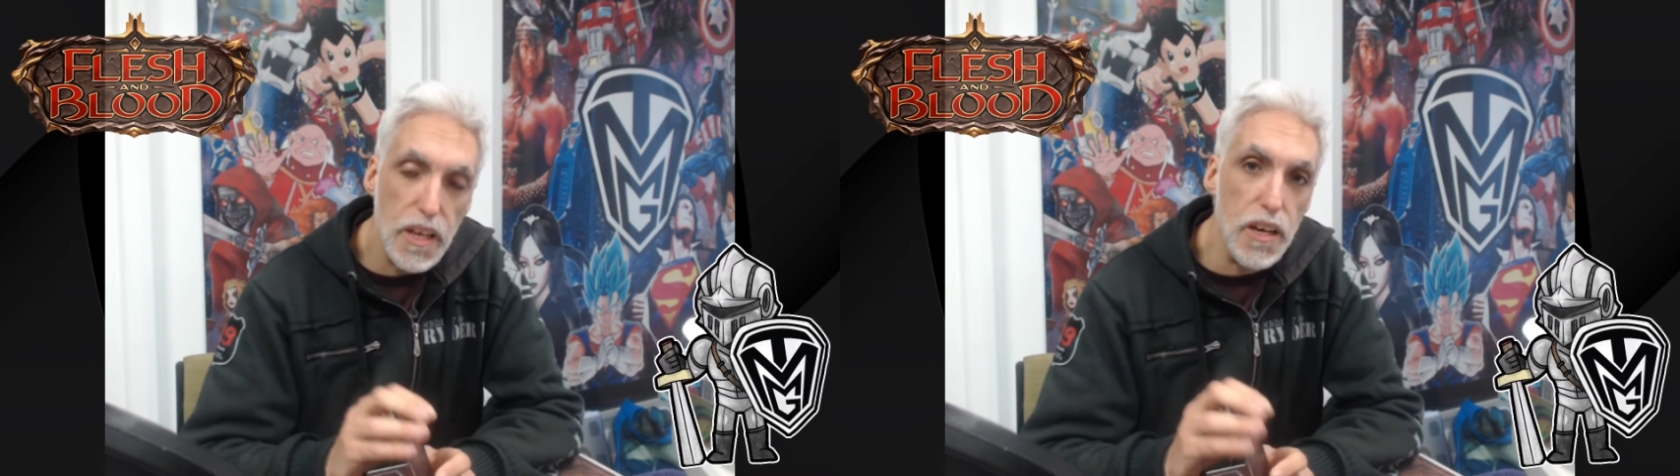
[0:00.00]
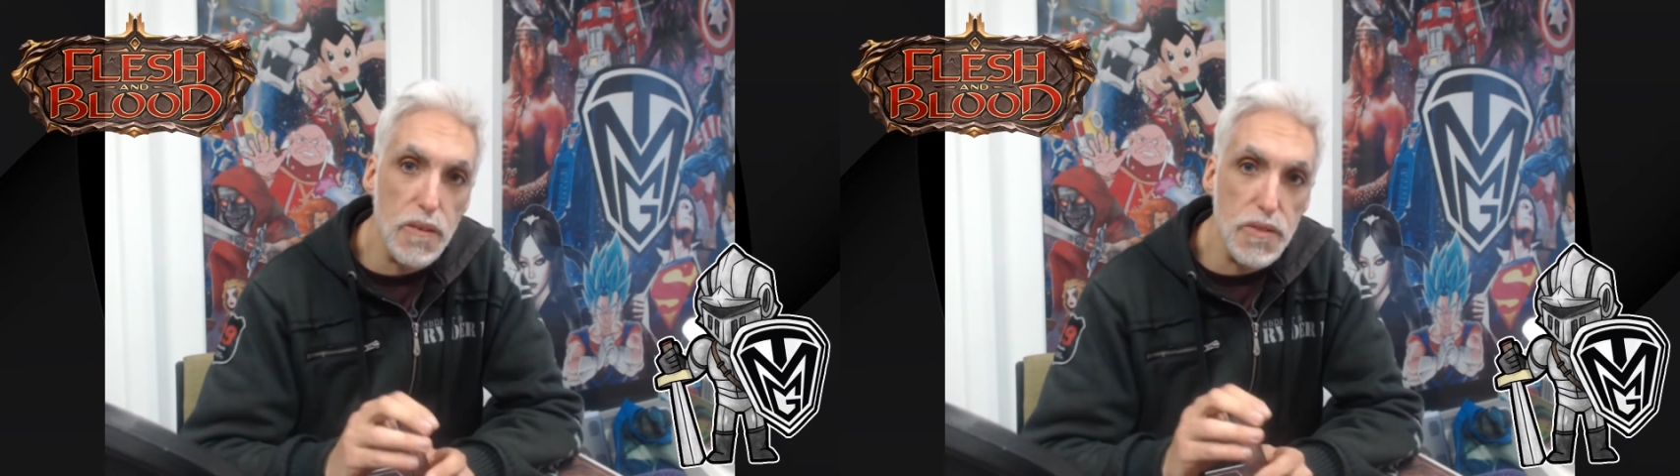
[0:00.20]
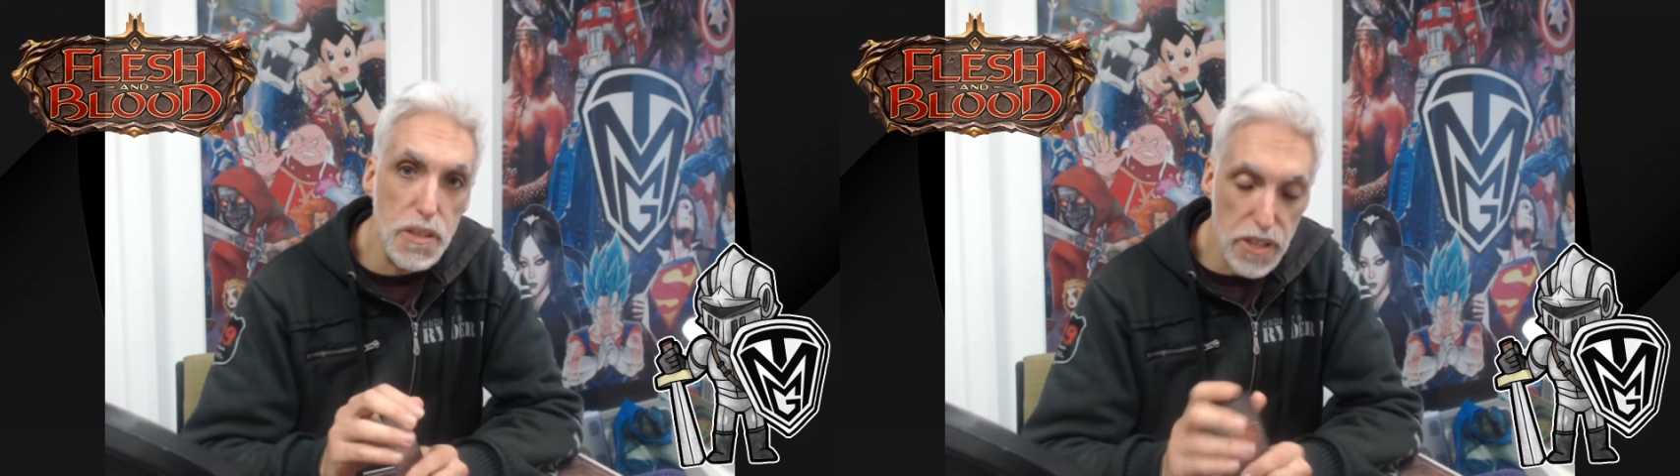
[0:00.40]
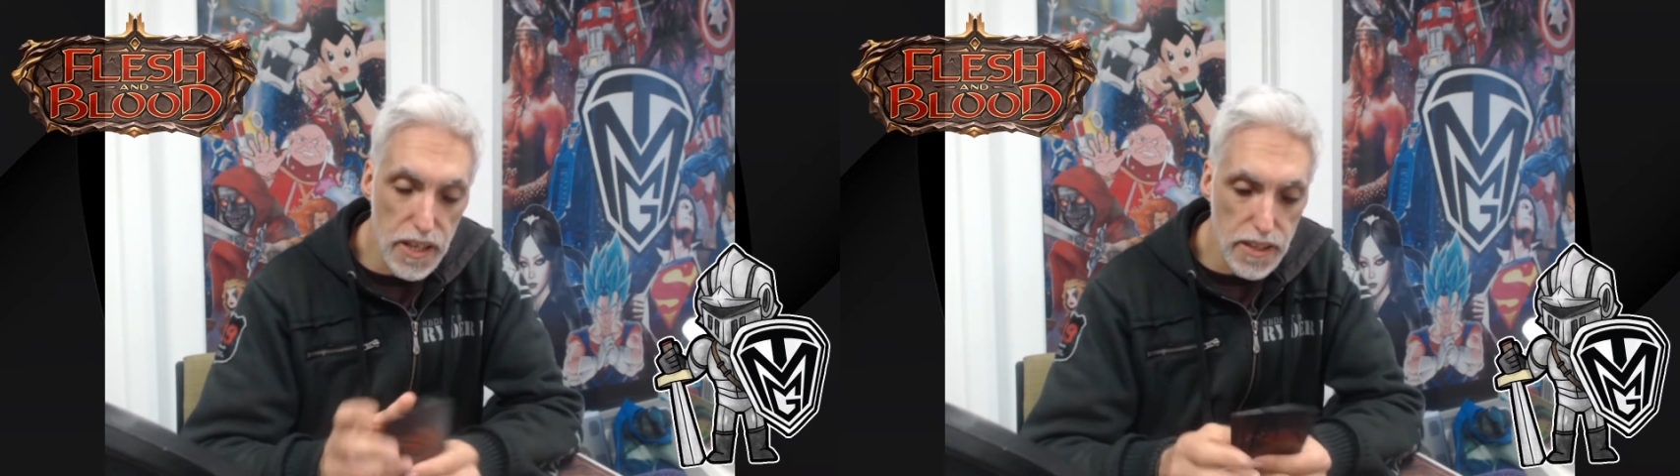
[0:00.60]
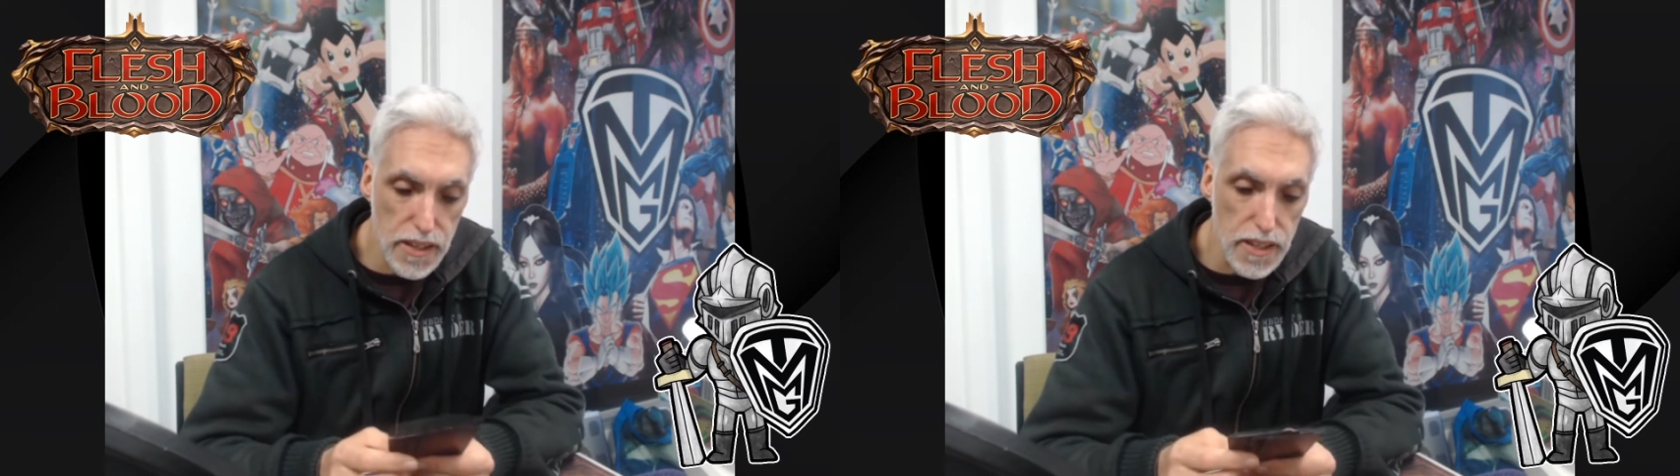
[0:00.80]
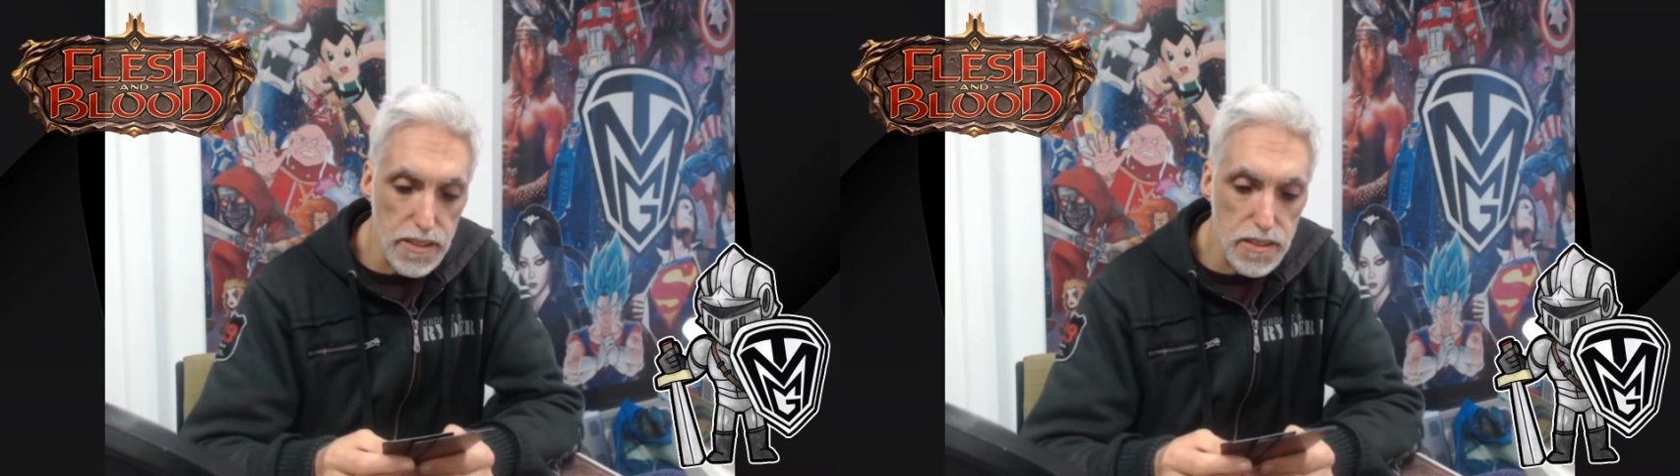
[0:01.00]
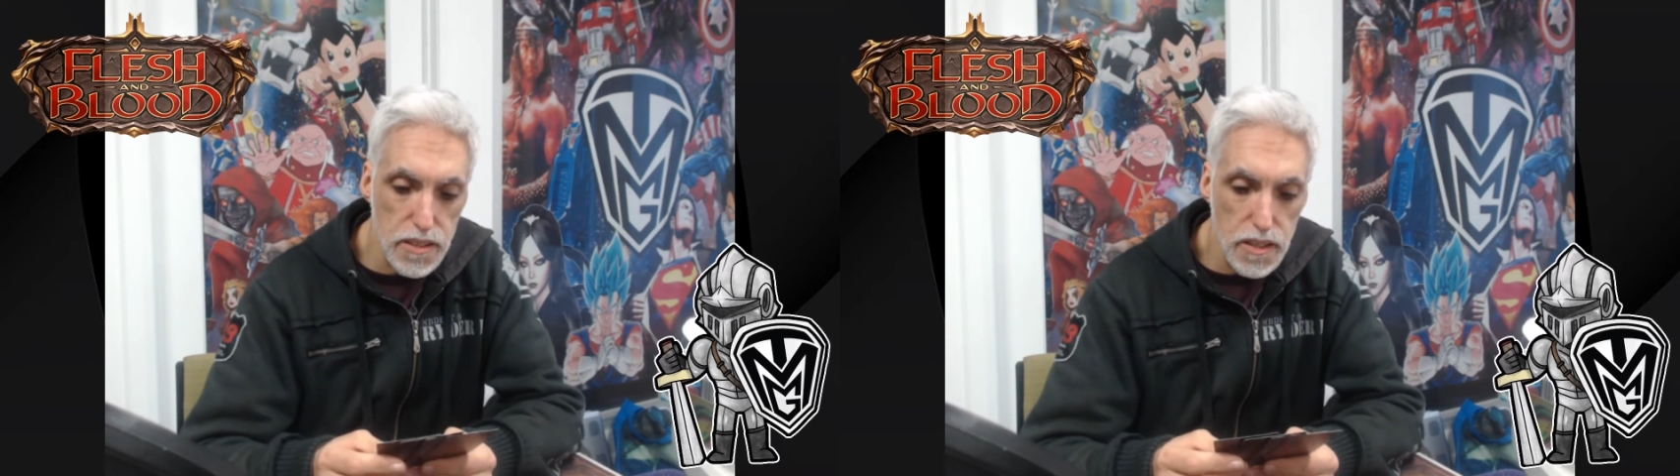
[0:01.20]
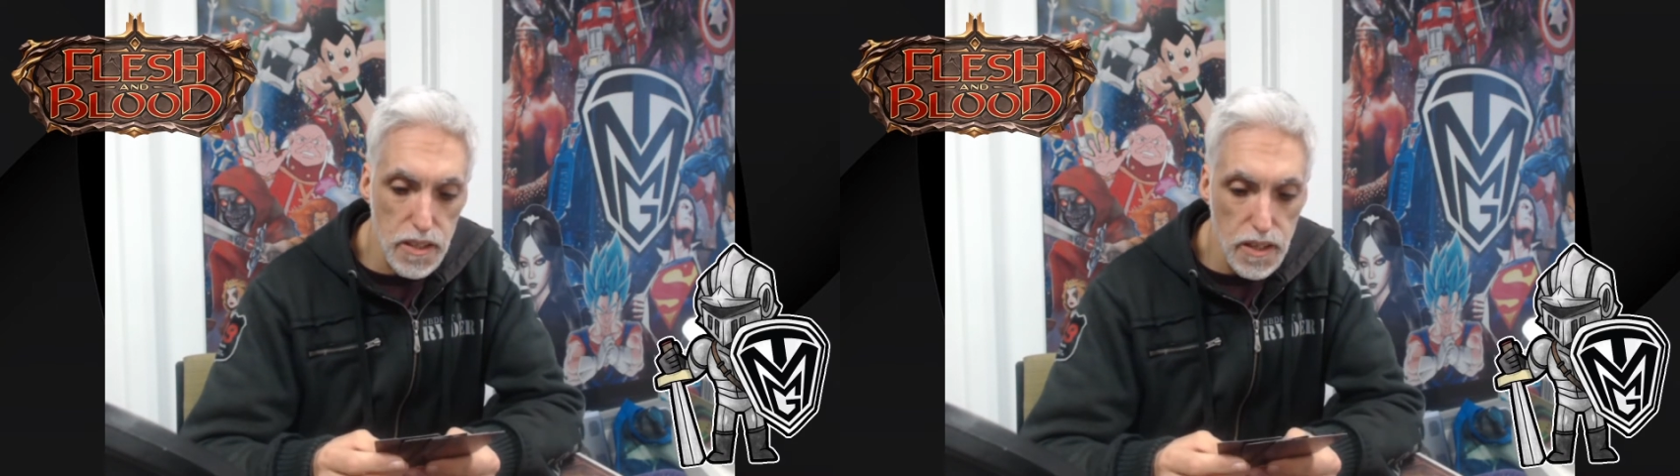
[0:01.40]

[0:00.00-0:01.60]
and off some of the other cards.